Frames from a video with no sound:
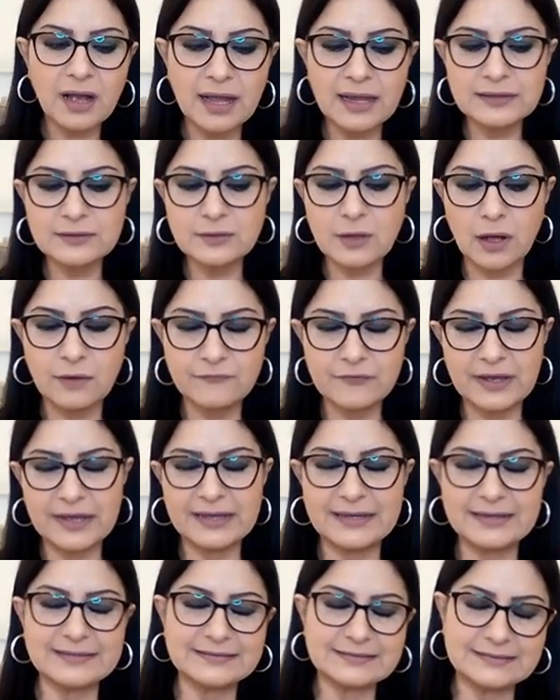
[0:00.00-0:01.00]
of a
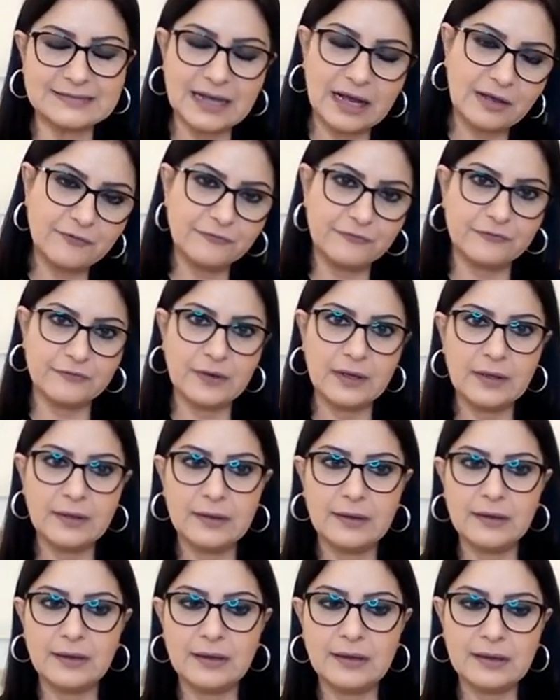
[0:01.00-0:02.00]
tough
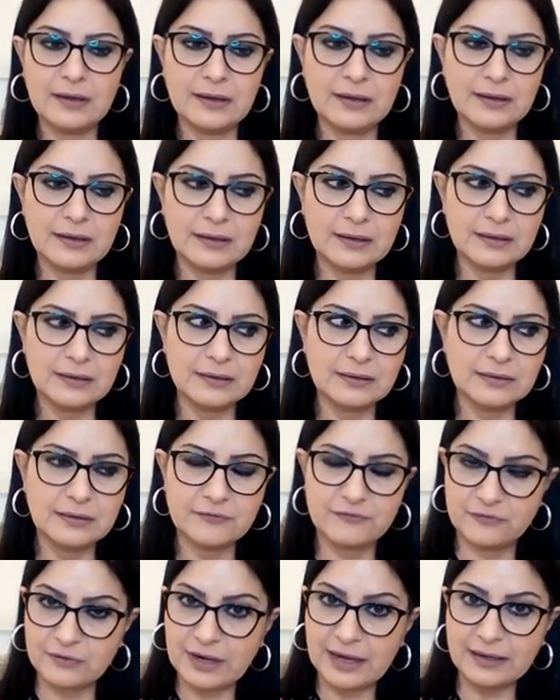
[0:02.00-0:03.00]

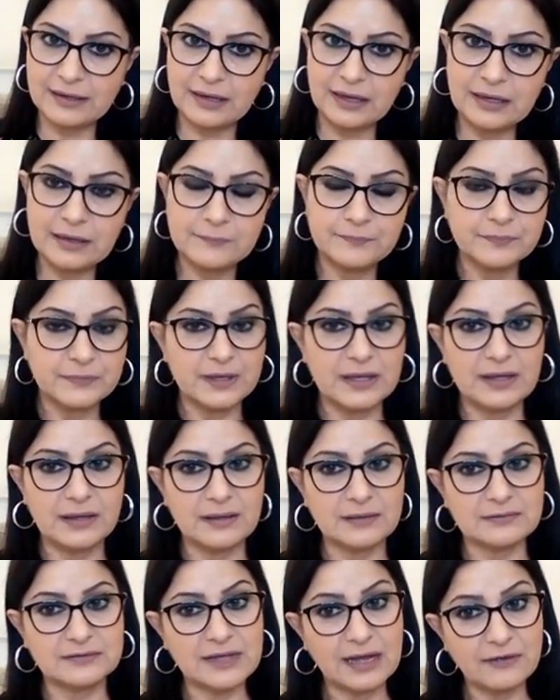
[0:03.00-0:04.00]
Friday.
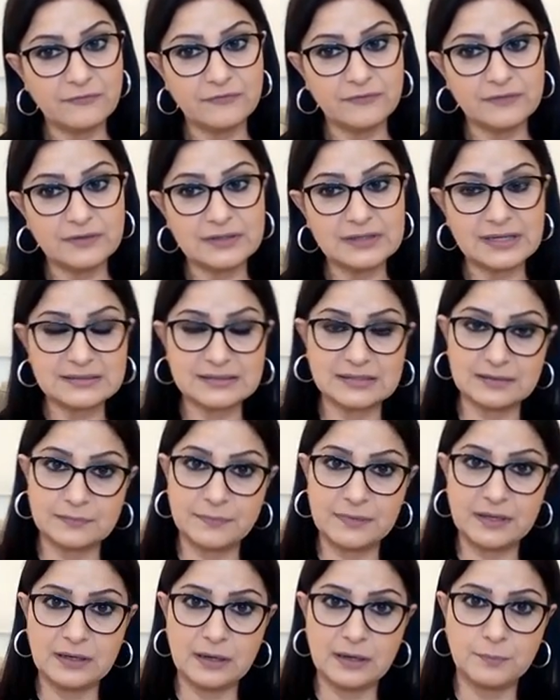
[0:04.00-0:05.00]
Tough, it doesn't mean
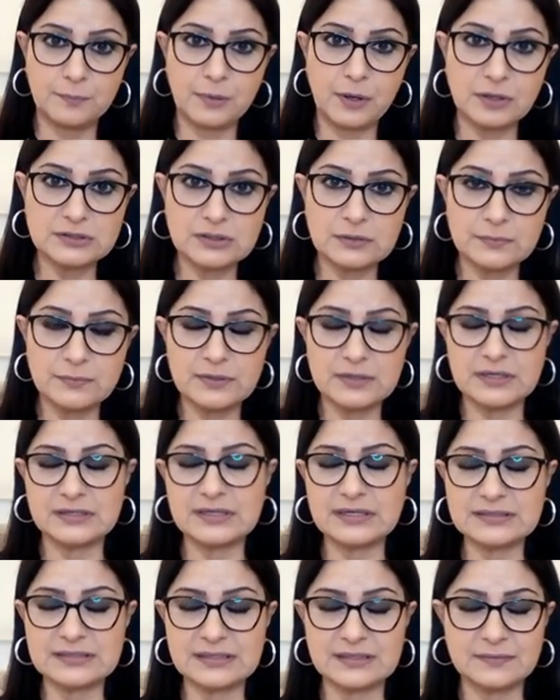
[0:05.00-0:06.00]
impossible. It
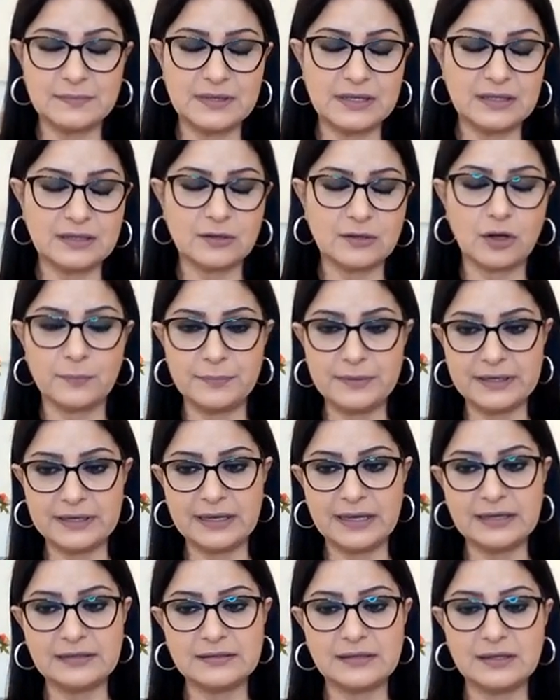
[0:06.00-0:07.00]
doesn't mean
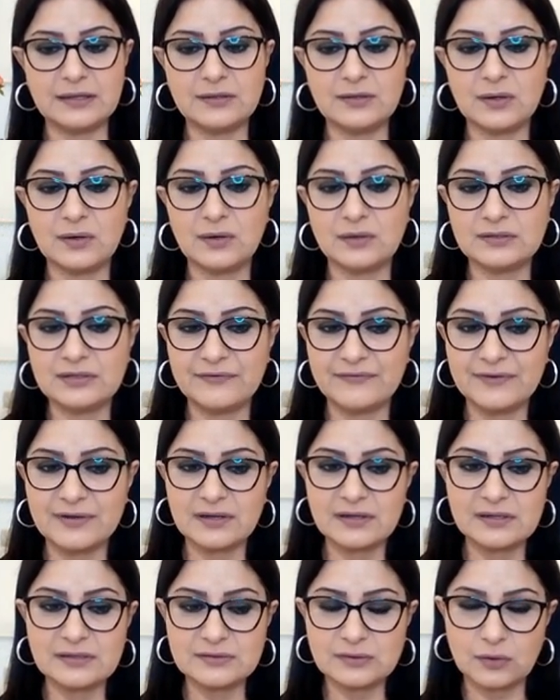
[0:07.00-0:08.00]
complicated or difficult
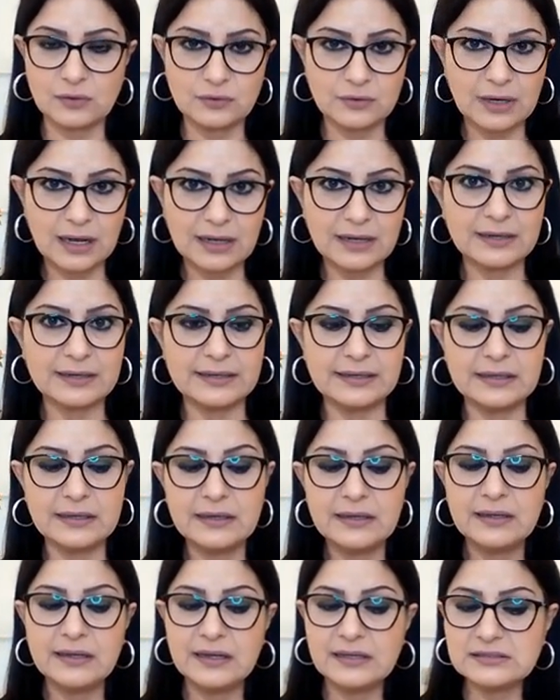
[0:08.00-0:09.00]
or ugly.
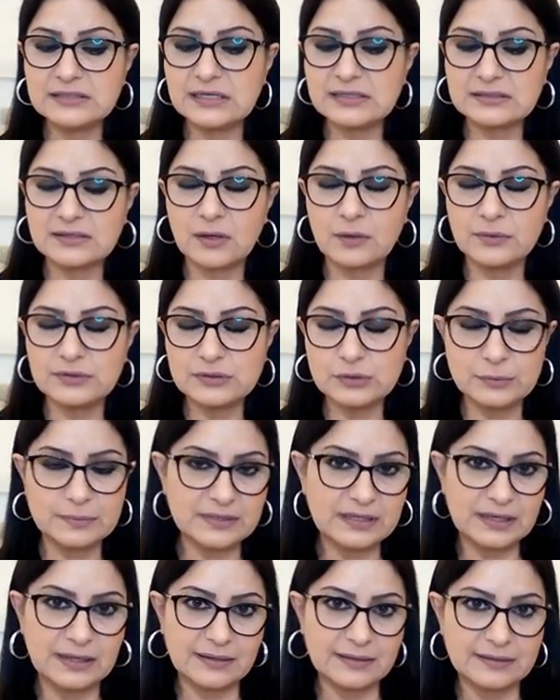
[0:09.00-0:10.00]
It's just going to be a
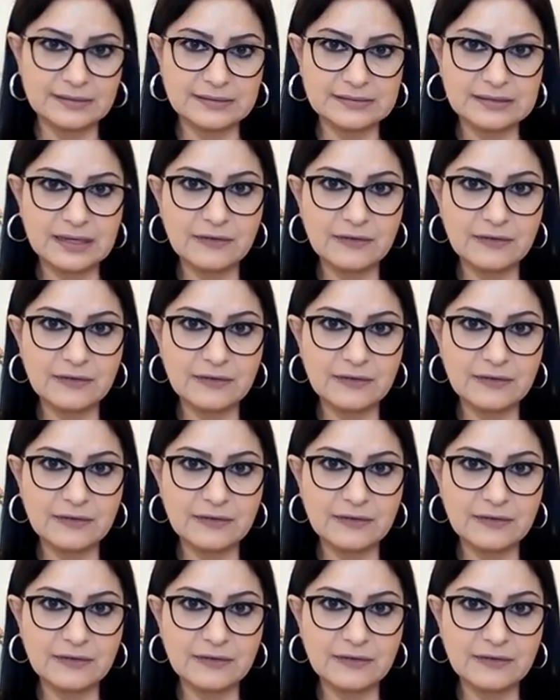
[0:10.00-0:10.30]
little tough,